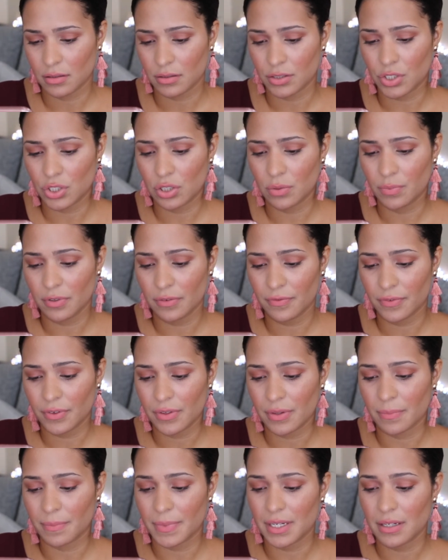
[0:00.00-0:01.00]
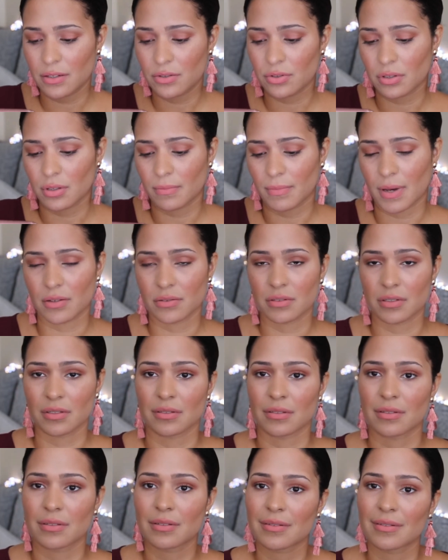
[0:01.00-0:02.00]
Do you prefer the beach or the
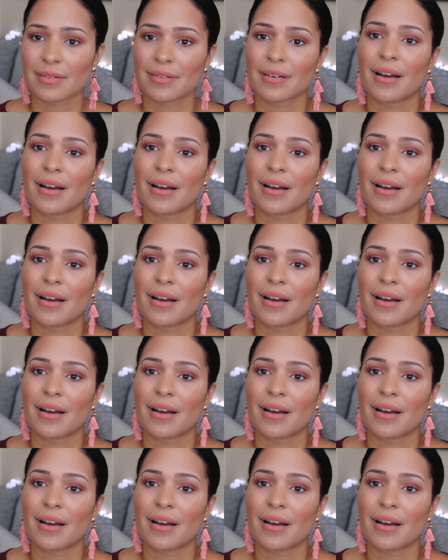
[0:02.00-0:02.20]
mountains?